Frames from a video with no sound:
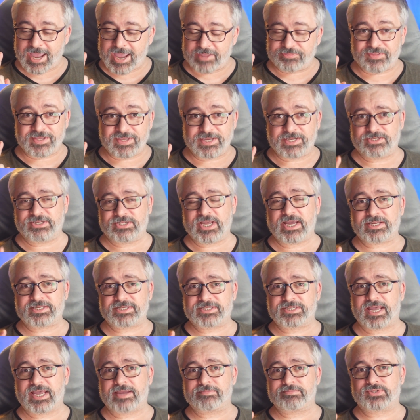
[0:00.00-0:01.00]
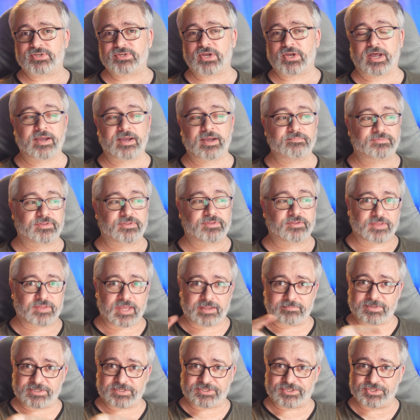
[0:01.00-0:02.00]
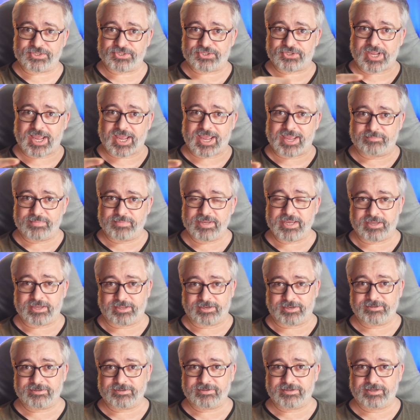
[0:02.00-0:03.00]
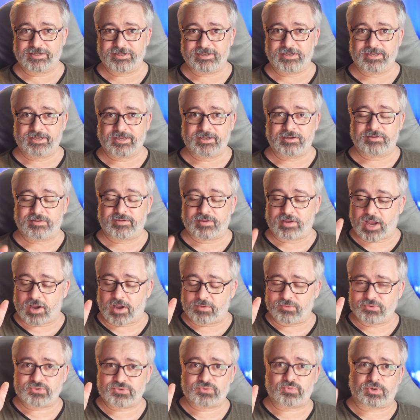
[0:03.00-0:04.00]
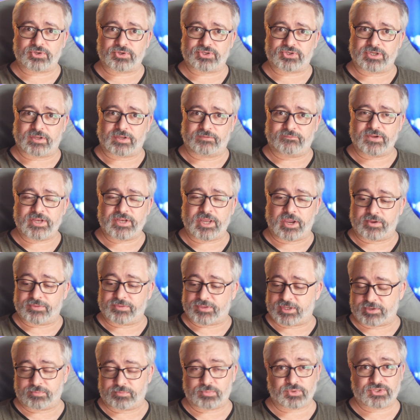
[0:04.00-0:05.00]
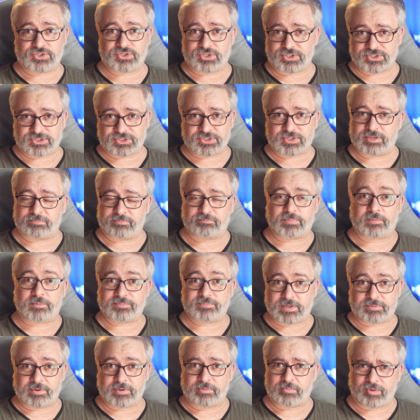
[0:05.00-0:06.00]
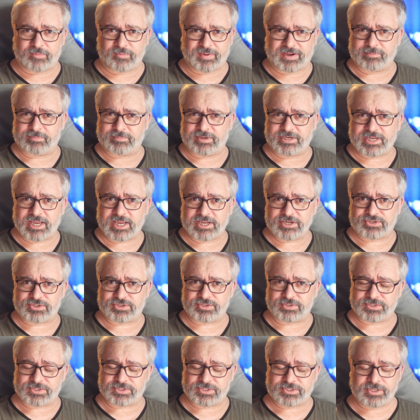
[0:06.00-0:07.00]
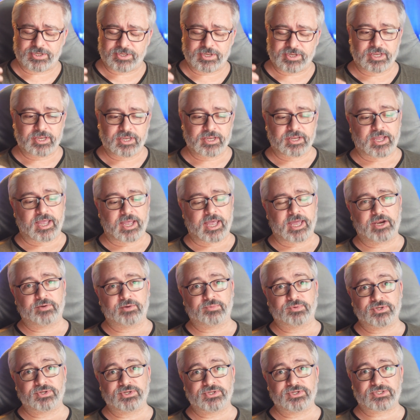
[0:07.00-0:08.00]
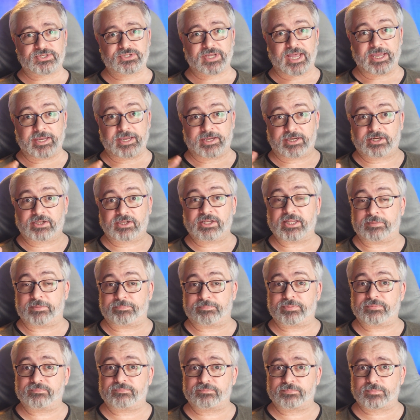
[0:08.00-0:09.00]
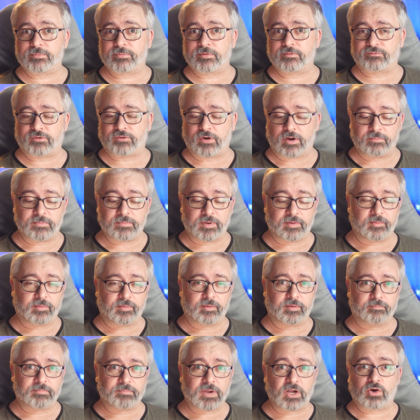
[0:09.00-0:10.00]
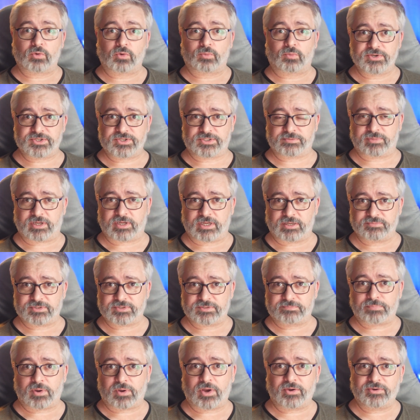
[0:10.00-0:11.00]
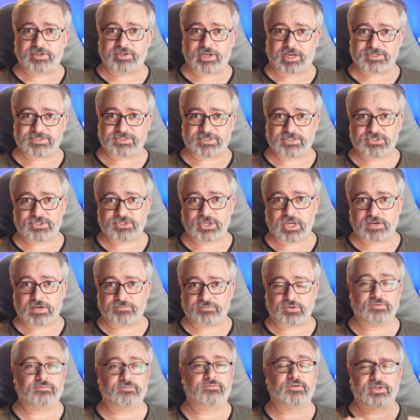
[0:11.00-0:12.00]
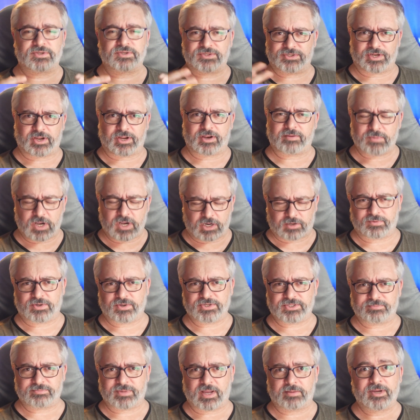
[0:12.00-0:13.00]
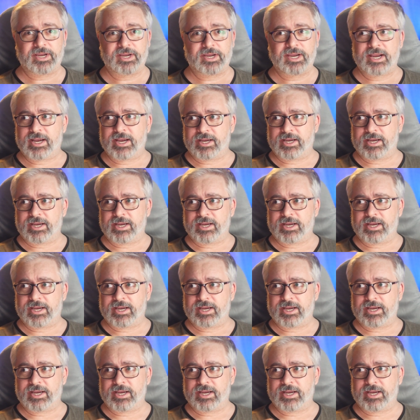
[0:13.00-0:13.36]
at the exact same time that message came in, I was watching a video that it popped up in my recommendations, and it was a clip from Michael Rosenbaum's podcast, Inside of You. For those who don't know, Michael Rosenbaum,